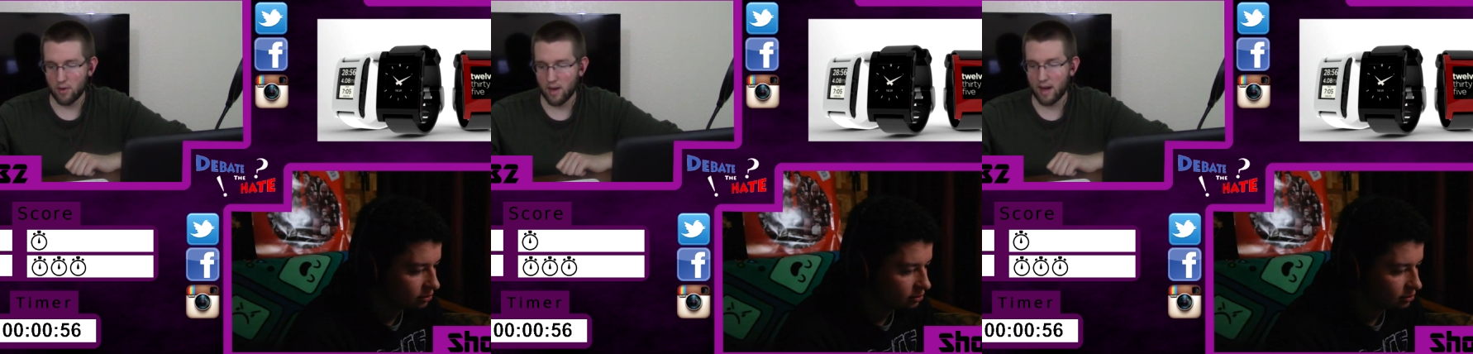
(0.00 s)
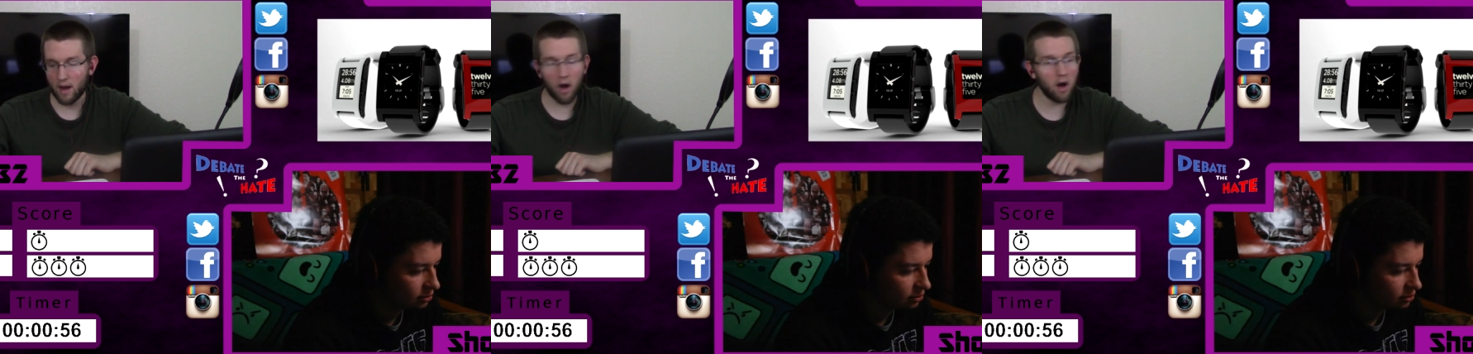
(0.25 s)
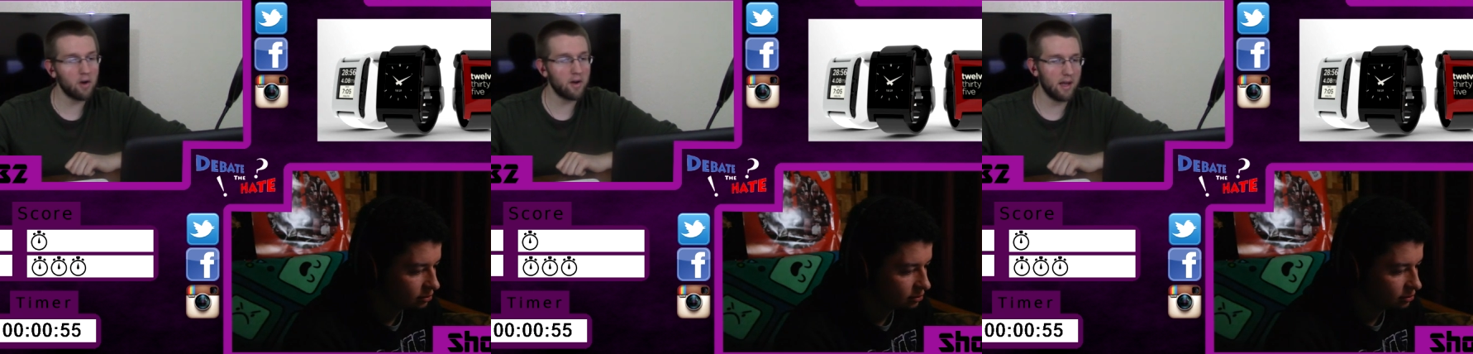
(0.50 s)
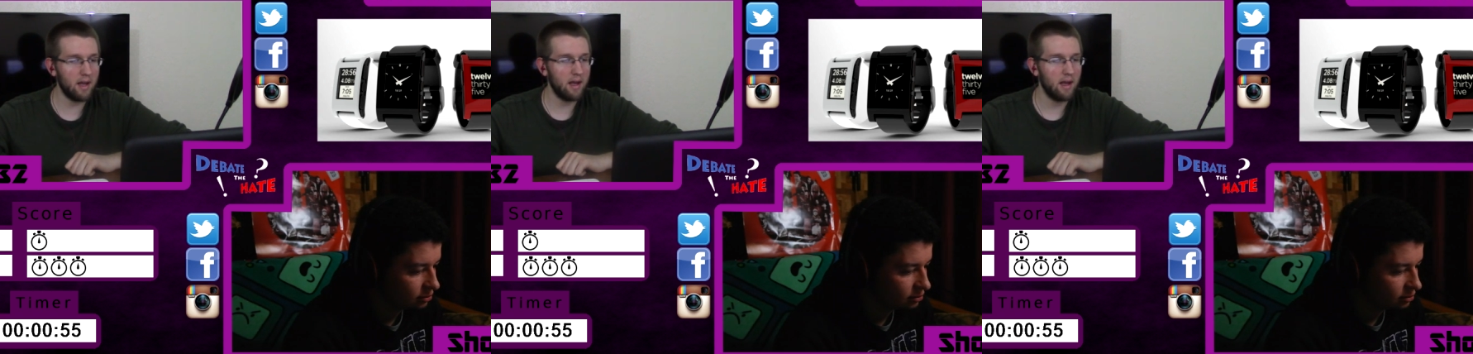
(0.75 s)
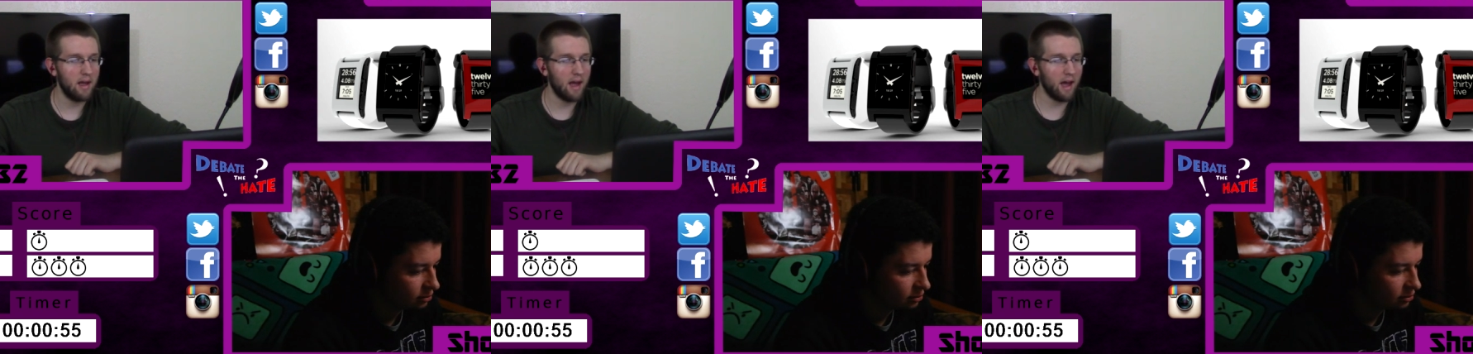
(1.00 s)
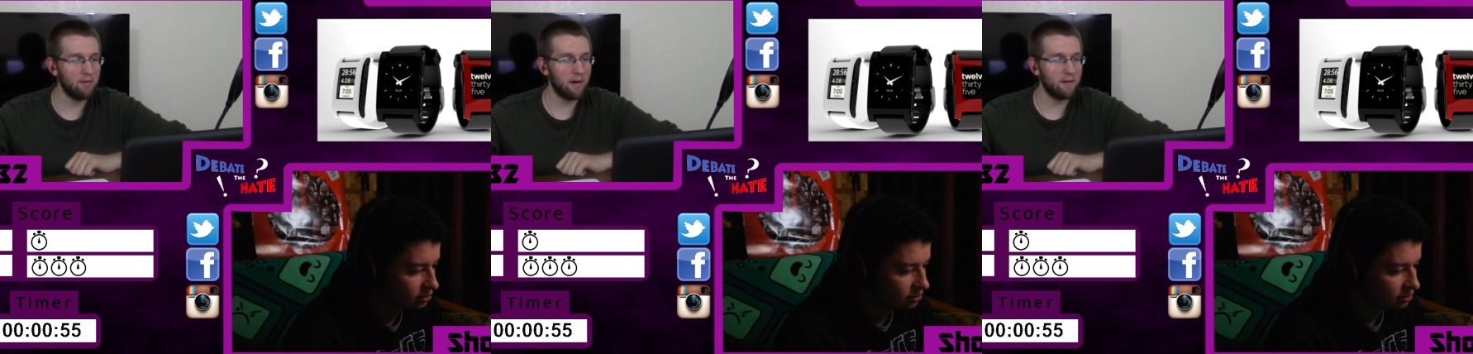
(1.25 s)
Speaker 1: and I already
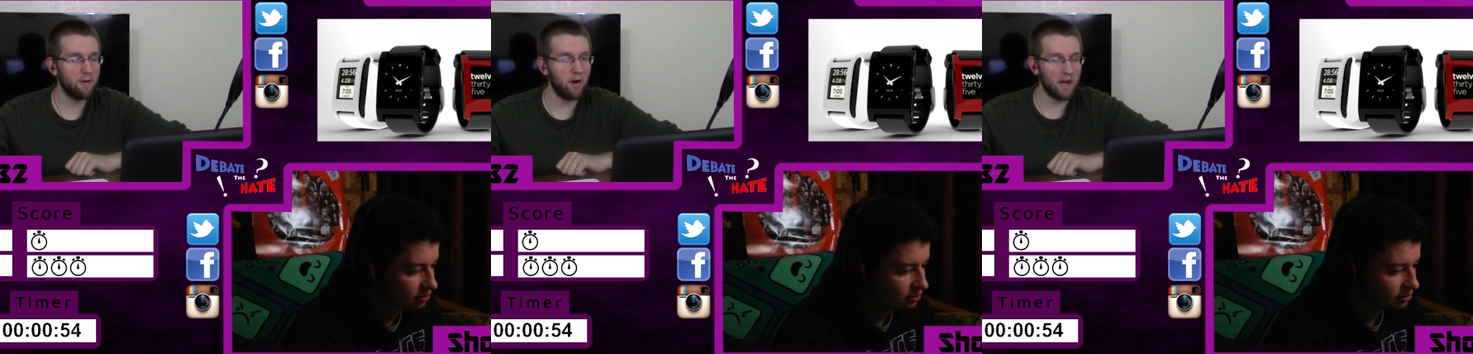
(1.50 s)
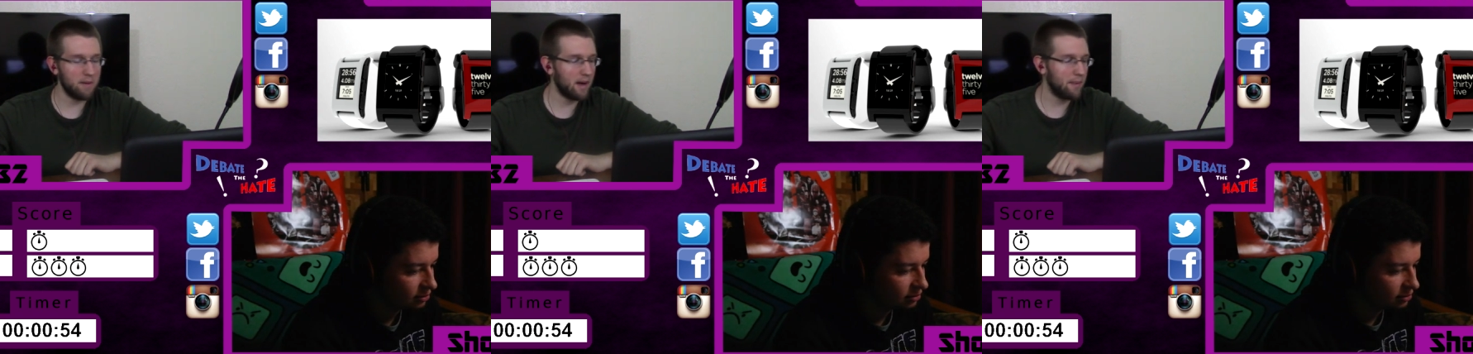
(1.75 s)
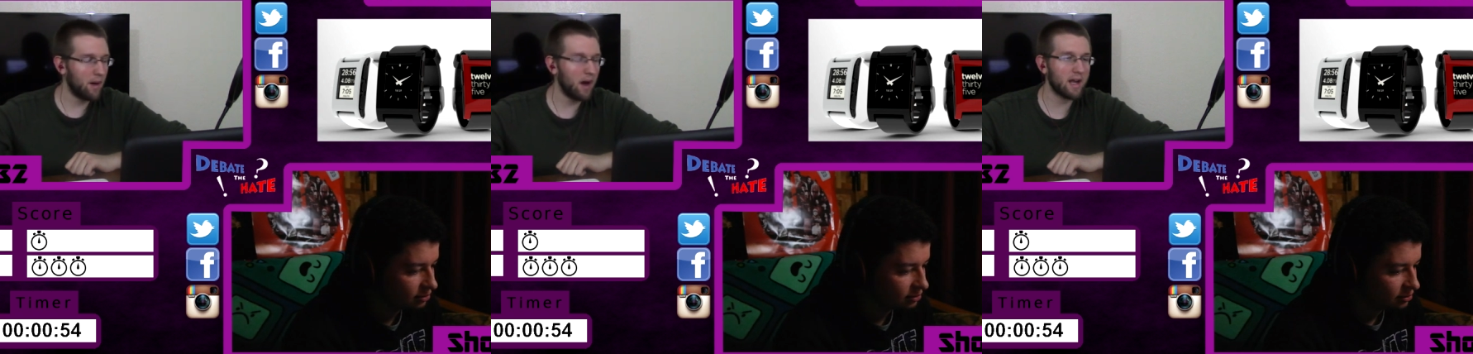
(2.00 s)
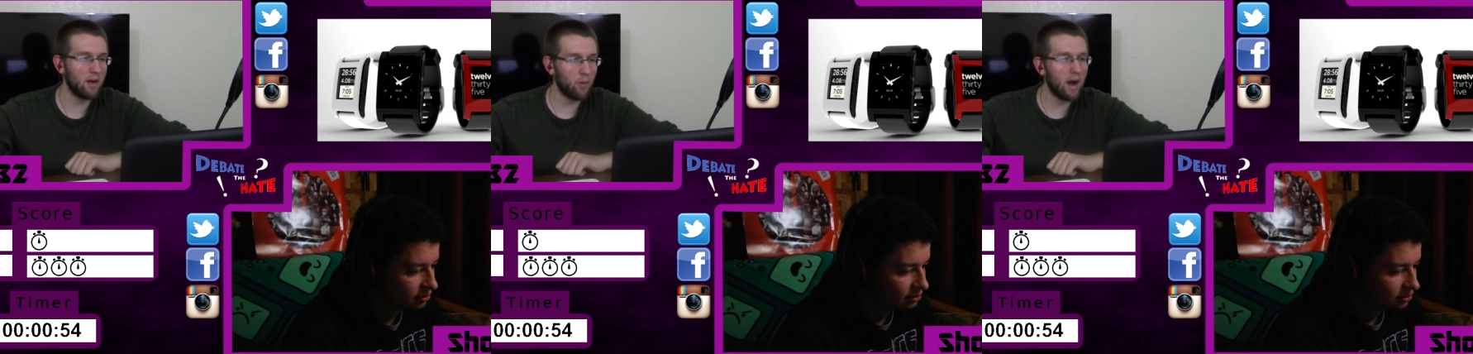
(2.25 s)
have my phone in my pocket.